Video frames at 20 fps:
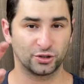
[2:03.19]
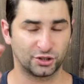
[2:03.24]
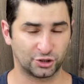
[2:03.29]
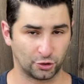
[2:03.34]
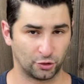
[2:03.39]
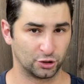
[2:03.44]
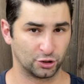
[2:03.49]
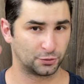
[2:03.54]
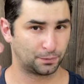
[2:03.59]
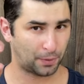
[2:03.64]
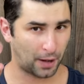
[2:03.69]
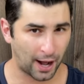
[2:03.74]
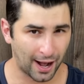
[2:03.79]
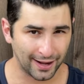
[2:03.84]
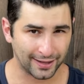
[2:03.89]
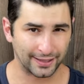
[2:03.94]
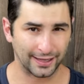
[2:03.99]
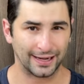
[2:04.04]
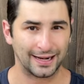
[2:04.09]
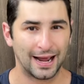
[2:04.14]
surge
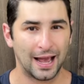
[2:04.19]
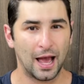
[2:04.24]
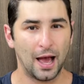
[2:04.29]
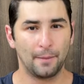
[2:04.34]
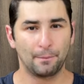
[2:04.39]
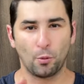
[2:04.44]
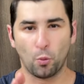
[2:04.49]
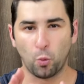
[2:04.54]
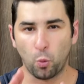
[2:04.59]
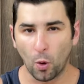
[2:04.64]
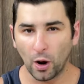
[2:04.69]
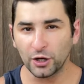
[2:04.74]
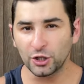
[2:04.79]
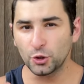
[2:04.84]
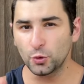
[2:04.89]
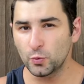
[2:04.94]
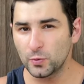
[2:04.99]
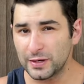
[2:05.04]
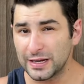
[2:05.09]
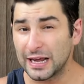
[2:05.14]
pocket. But one
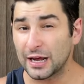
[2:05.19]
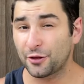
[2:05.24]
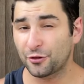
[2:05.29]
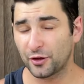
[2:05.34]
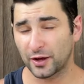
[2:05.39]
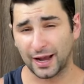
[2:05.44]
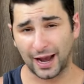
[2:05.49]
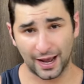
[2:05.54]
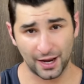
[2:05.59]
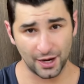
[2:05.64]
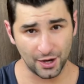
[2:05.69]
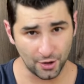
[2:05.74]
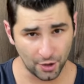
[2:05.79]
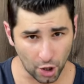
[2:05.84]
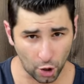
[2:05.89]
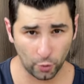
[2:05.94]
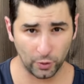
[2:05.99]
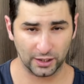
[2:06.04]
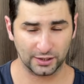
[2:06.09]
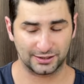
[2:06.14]
unique thing I
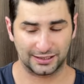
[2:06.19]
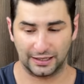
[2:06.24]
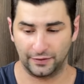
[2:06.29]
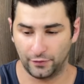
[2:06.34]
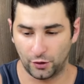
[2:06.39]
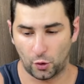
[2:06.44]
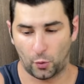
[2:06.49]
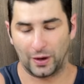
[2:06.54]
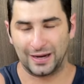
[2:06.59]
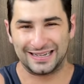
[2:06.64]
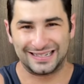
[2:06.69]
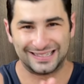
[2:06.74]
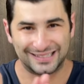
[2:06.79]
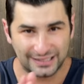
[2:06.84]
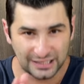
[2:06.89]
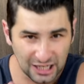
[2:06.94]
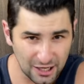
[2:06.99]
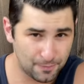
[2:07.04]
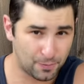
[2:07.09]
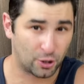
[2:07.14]
noticed even going
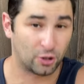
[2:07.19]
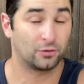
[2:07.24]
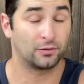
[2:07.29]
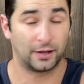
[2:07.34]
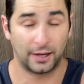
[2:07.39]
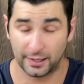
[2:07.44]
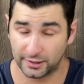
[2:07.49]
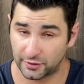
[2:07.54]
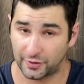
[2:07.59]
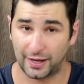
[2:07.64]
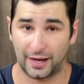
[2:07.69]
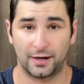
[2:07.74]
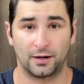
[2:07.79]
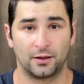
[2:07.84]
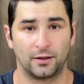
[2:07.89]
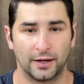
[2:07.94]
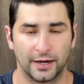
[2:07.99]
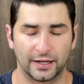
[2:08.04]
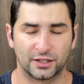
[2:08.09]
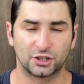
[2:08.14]
deeper into the
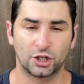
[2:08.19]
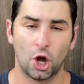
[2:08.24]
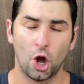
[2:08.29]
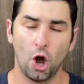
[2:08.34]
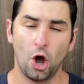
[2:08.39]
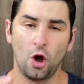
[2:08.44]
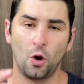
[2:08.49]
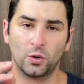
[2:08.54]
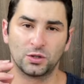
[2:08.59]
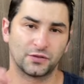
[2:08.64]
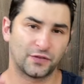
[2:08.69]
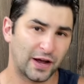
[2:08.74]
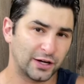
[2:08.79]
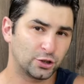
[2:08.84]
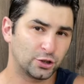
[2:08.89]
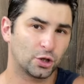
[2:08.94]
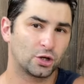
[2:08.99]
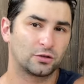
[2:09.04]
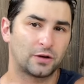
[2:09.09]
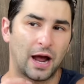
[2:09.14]
analytics was if I
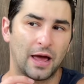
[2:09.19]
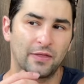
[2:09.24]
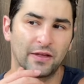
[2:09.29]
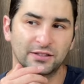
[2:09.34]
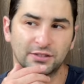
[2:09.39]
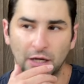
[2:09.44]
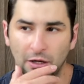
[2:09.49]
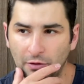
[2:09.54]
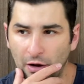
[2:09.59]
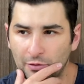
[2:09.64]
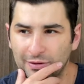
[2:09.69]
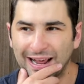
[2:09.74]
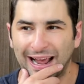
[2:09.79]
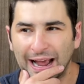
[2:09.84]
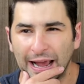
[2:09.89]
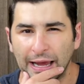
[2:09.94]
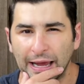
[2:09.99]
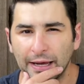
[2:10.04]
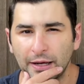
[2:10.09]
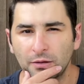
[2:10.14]
took a ride, let's say around
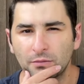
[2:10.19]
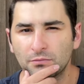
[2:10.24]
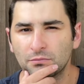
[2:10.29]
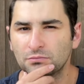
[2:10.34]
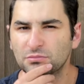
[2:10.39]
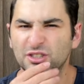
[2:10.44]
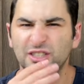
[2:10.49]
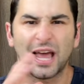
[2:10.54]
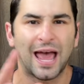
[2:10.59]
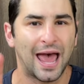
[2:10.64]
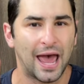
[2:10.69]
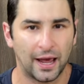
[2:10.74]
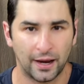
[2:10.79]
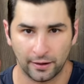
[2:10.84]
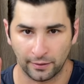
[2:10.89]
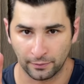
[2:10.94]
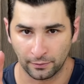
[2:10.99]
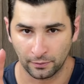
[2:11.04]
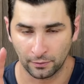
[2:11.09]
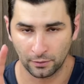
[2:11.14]
8,
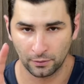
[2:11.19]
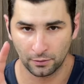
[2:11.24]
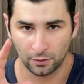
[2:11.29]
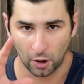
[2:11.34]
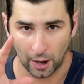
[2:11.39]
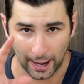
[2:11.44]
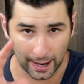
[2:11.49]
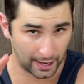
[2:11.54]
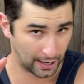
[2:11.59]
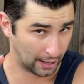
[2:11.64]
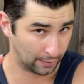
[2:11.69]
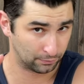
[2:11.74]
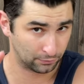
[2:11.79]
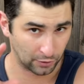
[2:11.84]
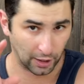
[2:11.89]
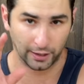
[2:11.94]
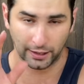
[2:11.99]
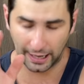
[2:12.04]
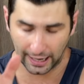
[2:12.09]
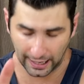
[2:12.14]
10 a.m.,
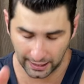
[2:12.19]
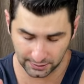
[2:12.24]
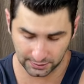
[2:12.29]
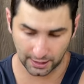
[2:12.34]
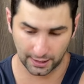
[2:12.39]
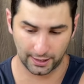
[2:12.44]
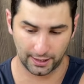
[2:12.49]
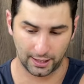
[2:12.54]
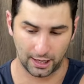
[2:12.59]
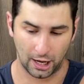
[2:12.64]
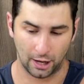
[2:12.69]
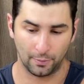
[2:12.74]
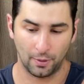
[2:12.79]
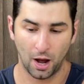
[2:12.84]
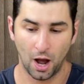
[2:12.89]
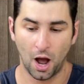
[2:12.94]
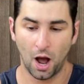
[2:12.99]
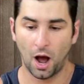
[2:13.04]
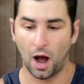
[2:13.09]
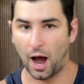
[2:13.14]
right? 8, 10 a.m.,
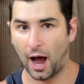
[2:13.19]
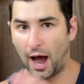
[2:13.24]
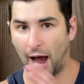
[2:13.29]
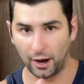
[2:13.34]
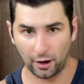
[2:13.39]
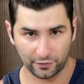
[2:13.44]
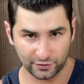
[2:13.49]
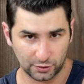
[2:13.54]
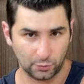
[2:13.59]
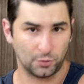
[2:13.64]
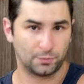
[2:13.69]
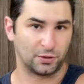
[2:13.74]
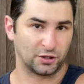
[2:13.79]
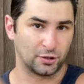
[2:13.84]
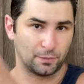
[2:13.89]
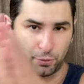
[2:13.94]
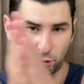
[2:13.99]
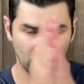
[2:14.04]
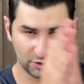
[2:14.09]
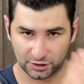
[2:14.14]
I obviously would bring
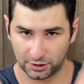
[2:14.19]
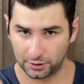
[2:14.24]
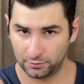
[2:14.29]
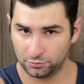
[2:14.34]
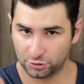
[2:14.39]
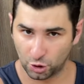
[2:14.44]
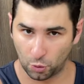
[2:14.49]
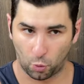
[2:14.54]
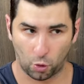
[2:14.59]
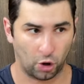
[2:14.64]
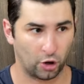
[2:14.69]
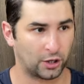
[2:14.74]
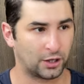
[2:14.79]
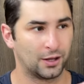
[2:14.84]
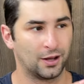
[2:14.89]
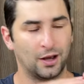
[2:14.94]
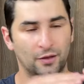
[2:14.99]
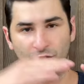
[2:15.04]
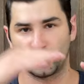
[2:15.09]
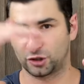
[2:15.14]
the person to work,
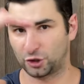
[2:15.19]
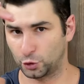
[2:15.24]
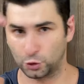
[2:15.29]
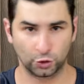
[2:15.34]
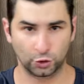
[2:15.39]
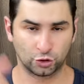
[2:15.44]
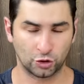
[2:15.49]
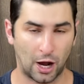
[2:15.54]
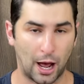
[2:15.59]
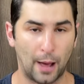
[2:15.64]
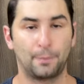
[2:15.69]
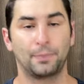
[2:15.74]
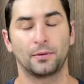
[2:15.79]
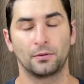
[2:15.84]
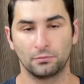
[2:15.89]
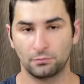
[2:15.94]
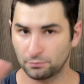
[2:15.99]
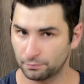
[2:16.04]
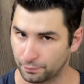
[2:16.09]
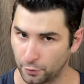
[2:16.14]
the surge would drop,
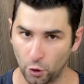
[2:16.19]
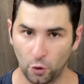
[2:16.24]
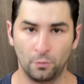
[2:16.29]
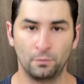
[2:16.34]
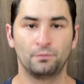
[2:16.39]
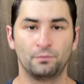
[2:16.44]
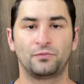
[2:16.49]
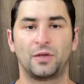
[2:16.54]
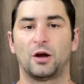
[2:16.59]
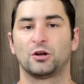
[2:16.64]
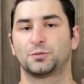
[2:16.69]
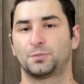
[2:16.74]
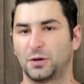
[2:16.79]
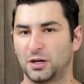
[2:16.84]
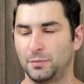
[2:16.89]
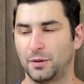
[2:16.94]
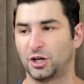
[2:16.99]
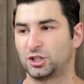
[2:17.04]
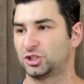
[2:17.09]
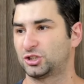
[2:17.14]
boom, that was
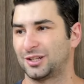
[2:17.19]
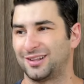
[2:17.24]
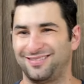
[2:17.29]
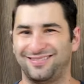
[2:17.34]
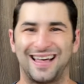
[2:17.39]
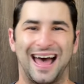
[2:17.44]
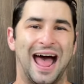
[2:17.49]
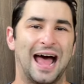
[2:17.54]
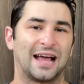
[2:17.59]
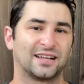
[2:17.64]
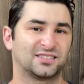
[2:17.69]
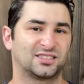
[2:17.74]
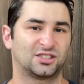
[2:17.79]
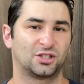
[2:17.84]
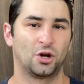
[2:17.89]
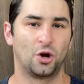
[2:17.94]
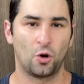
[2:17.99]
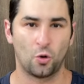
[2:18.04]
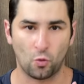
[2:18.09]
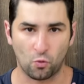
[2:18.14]
pretty much the
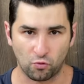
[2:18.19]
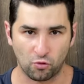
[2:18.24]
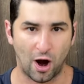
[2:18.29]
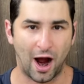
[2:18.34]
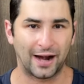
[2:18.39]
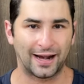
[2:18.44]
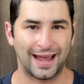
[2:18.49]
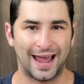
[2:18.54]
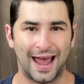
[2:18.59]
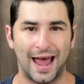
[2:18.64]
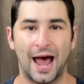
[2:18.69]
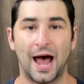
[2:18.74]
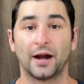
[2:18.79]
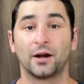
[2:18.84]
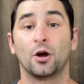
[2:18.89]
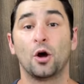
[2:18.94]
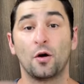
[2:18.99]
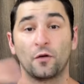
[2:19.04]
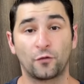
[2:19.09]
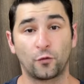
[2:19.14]
last ride I
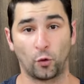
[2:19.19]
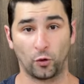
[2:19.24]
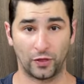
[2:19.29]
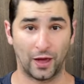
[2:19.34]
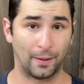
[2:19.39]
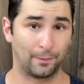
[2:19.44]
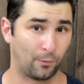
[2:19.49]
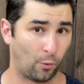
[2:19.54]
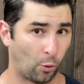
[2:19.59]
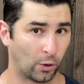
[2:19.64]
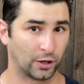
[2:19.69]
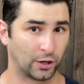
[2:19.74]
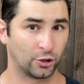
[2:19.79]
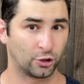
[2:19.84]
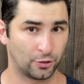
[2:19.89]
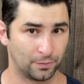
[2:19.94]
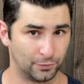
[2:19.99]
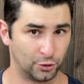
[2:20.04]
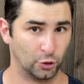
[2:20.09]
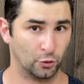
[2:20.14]
had for that morning
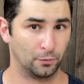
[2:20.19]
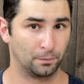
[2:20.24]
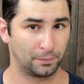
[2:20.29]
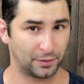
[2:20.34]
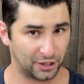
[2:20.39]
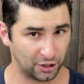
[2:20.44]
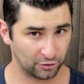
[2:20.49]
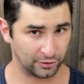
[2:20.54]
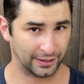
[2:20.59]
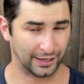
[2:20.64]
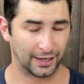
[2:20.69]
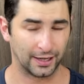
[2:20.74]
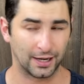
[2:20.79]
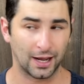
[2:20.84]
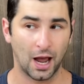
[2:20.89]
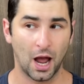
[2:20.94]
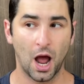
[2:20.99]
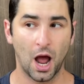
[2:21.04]
commute period.